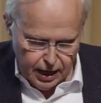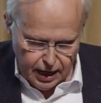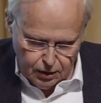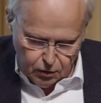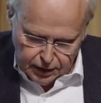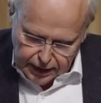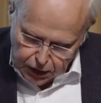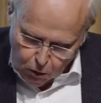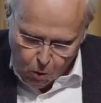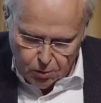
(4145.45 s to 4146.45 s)
and
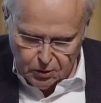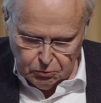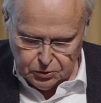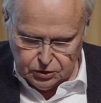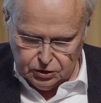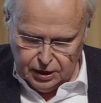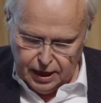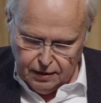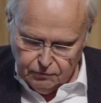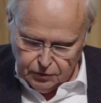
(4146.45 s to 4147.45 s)
in almost
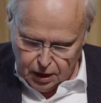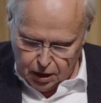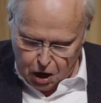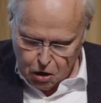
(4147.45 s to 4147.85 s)
every